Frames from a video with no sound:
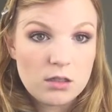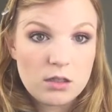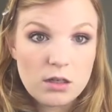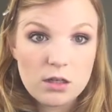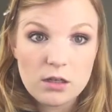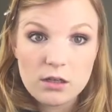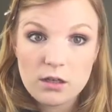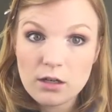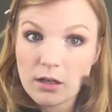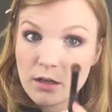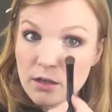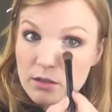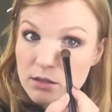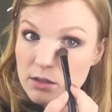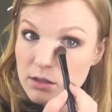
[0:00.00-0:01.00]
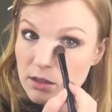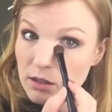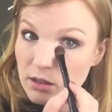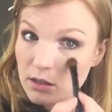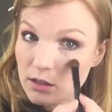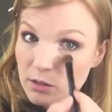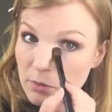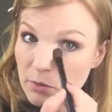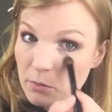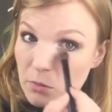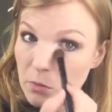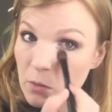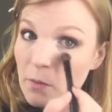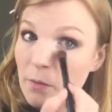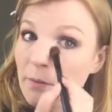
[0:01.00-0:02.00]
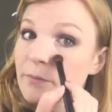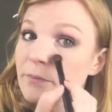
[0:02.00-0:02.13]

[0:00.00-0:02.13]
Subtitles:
area just a little bit more.